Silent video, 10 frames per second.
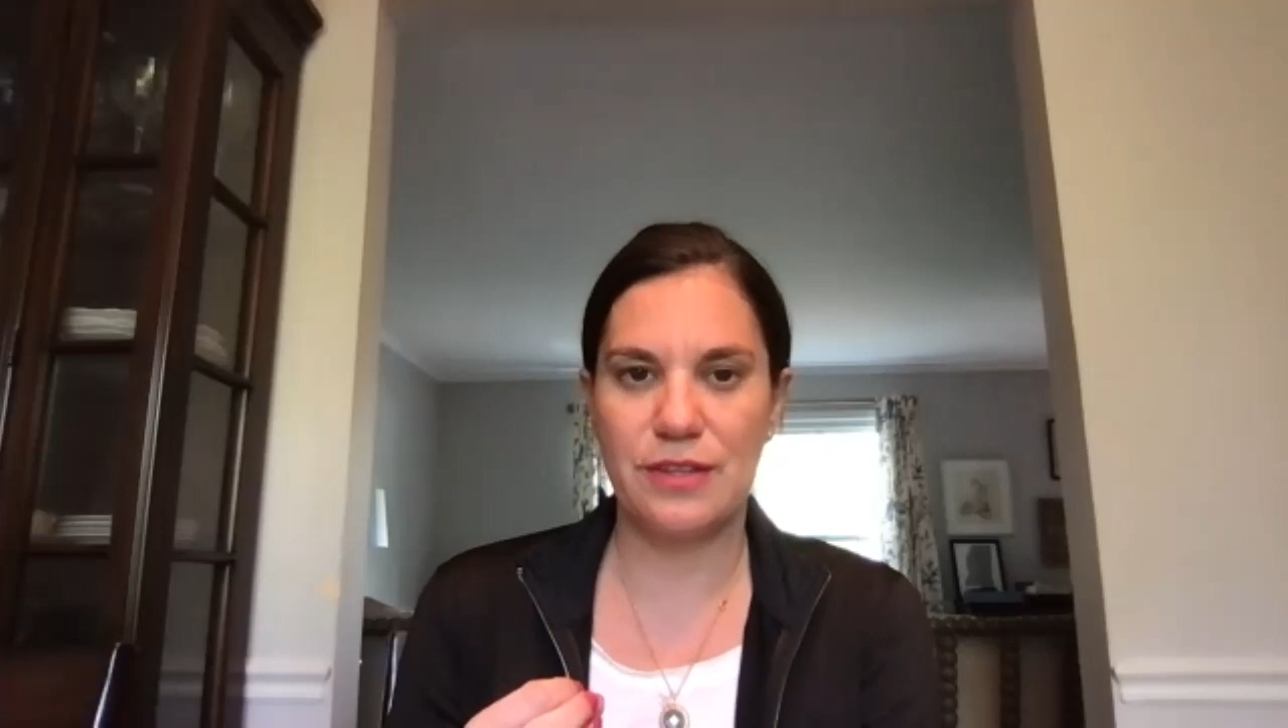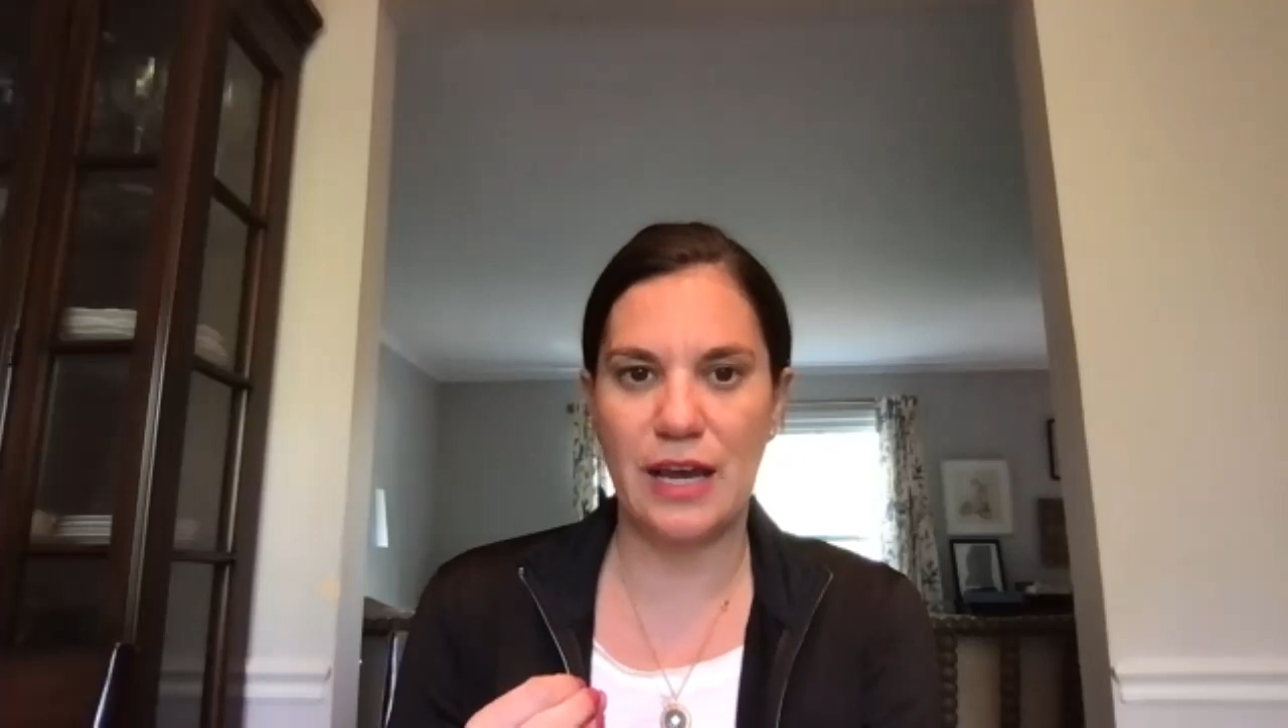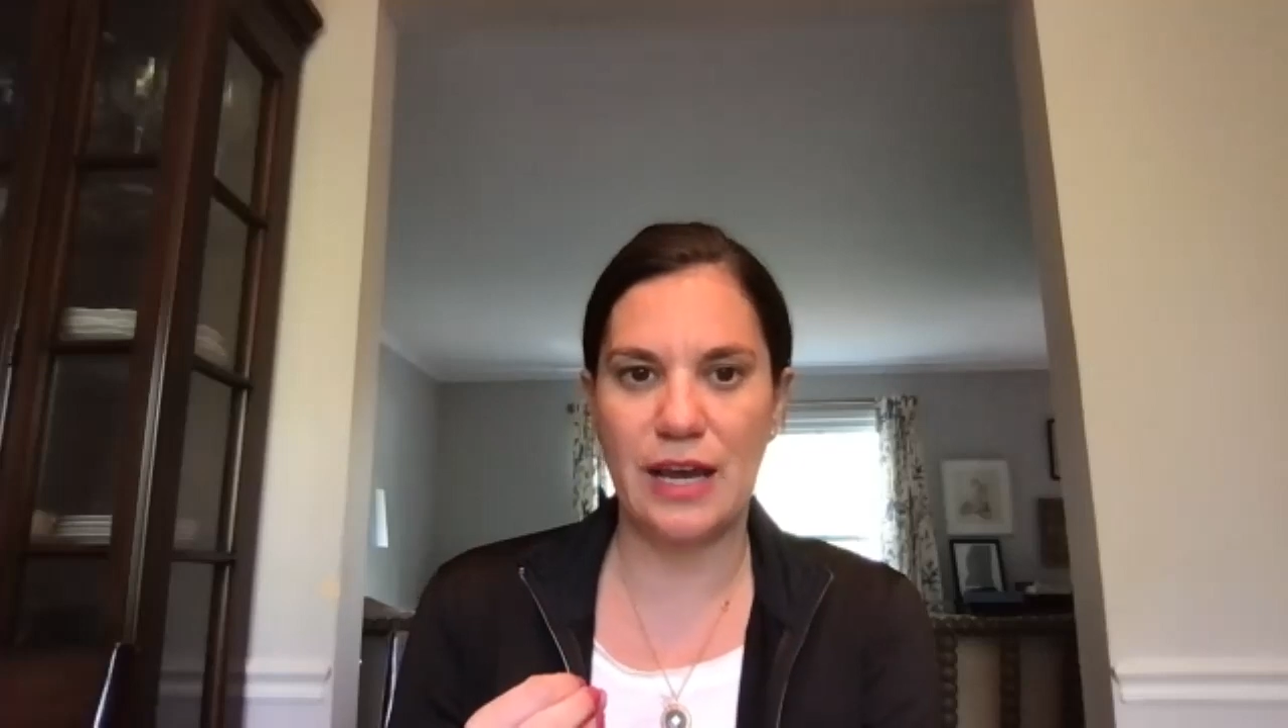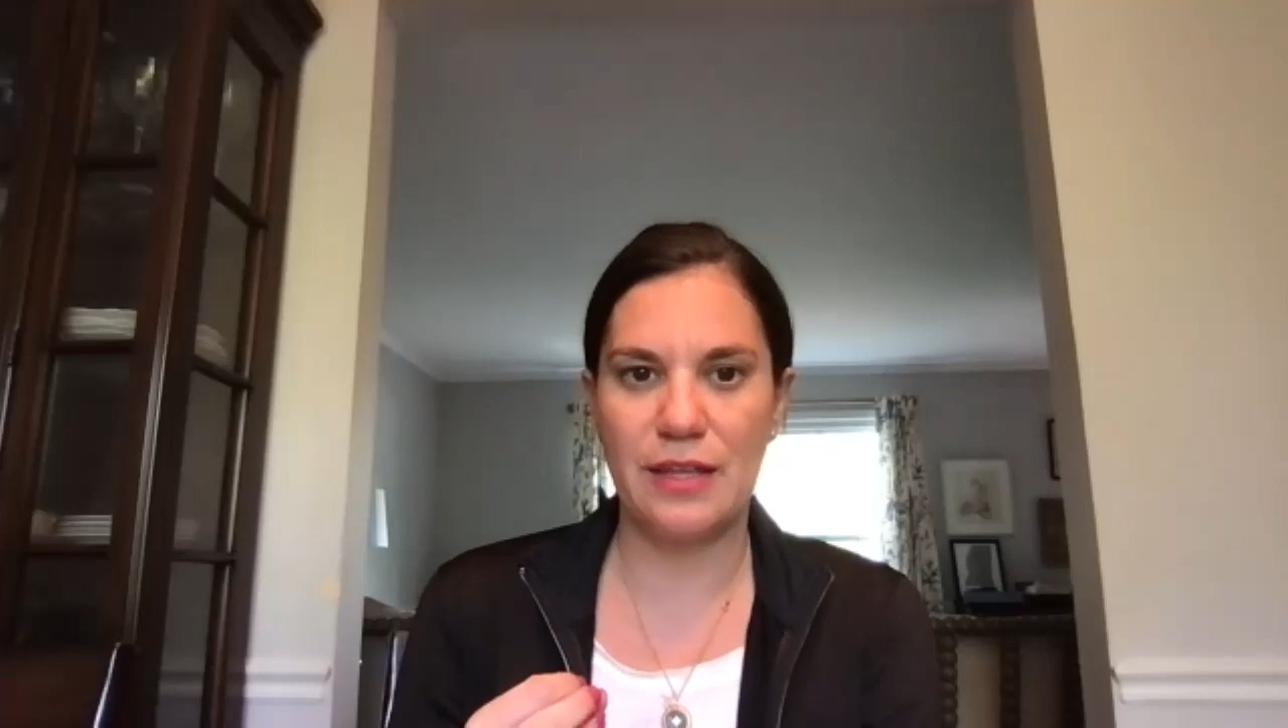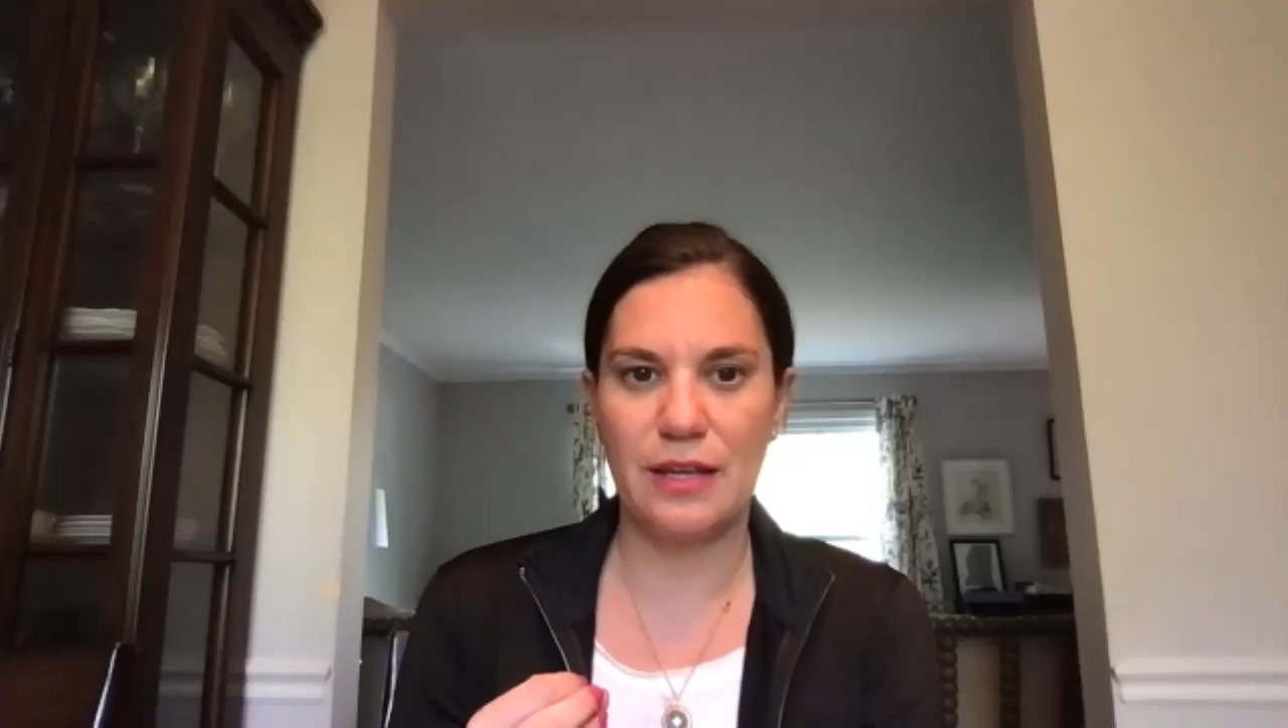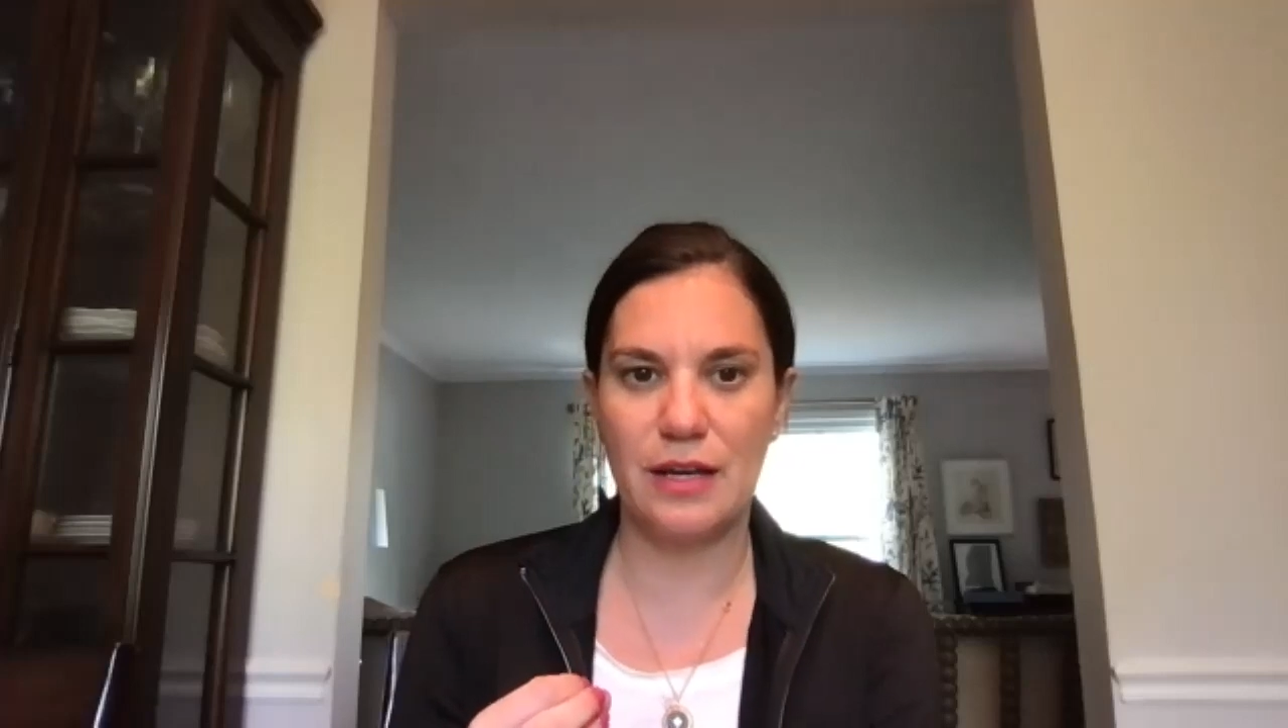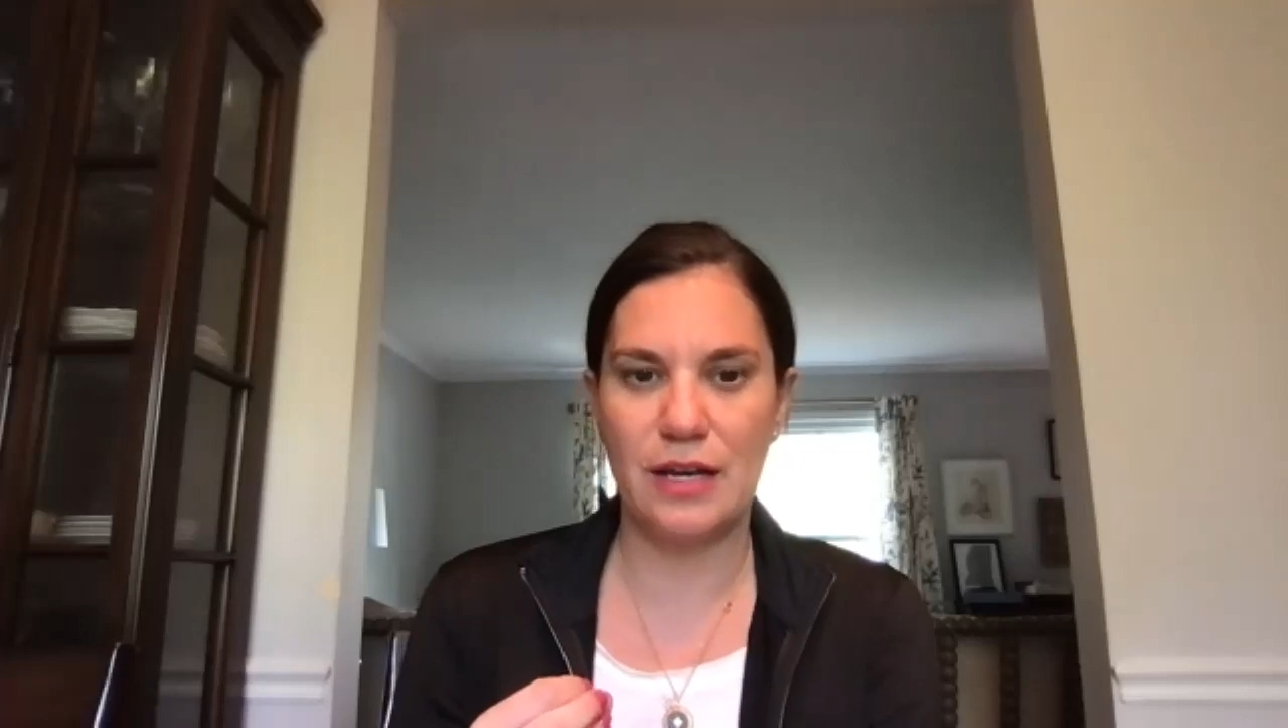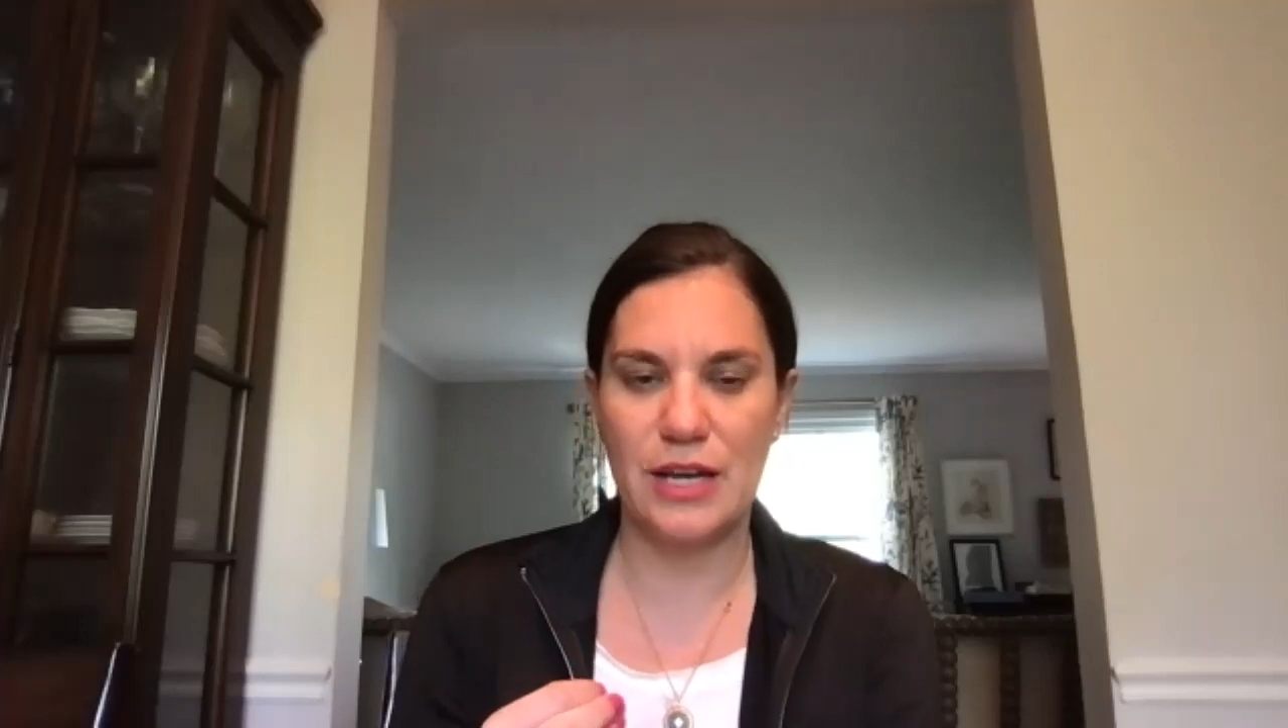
that